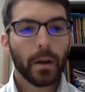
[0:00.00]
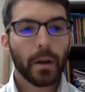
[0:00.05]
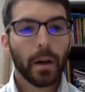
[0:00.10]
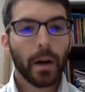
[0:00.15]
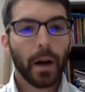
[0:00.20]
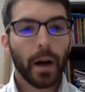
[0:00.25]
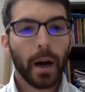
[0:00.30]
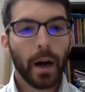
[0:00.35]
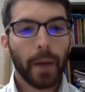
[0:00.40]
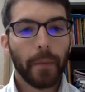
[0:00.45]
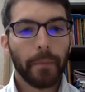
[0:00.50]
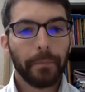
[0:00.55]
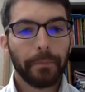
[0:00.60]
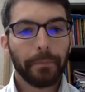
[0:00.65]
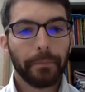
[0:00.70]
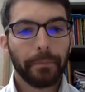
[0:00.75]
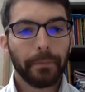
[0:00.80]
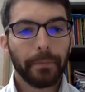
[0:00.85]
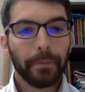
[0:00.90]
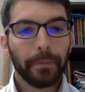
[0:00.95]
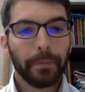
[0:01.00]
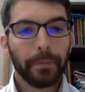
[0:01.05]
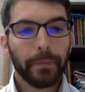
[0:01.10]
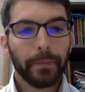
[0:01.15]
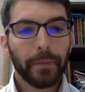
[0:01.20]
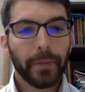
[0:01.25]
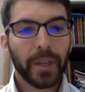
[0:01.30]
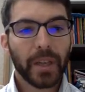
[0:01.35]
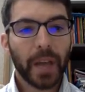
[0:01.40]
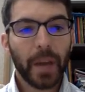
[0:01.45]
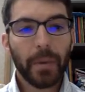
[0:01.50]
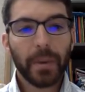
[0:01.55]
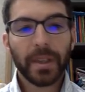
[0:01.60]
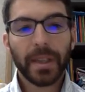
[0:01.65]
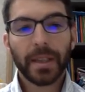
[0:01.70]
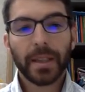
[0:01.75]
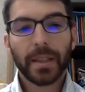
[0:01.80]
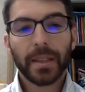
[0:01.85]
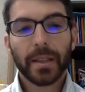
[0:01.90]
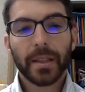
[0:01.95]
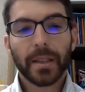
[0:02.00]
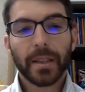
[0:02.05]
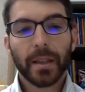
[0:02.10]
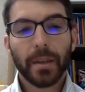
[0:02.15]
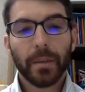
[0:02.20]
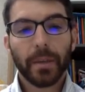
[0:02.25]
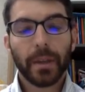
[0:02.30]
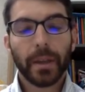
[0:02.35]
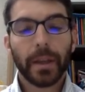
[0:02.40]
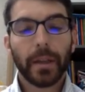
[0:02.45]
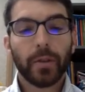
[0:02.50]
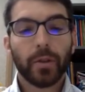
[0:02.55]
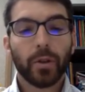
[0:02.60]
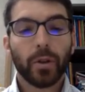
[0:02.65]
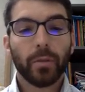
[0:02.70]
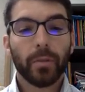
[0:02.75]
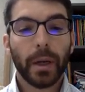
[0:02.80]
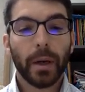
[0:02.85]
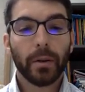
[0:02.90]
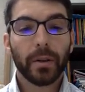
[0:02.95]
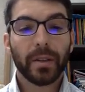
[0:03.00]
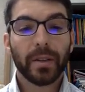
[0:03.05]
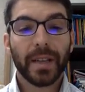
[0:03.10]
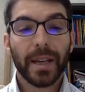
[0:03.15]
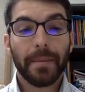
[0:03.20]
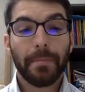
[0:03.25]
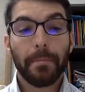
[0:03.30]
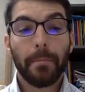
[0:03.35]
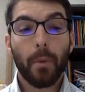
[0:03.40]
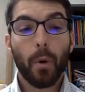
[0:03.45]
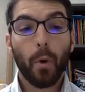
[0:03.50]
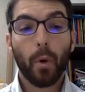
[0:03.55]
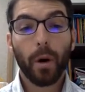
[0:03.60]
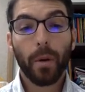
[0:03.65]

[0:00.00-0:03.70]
The topic sentence is something that you should be able to say more